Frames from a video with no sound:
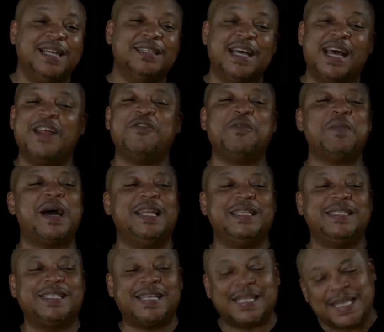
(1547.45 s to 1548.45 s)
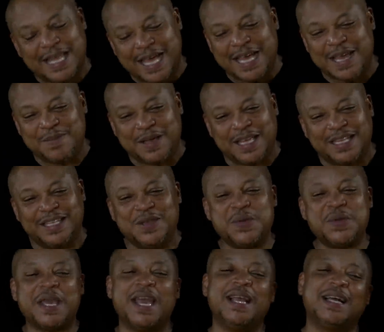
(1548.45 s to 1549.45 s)
that everybody's claiming, you
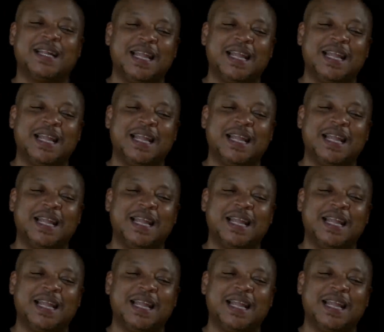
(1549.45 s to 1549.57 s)
can't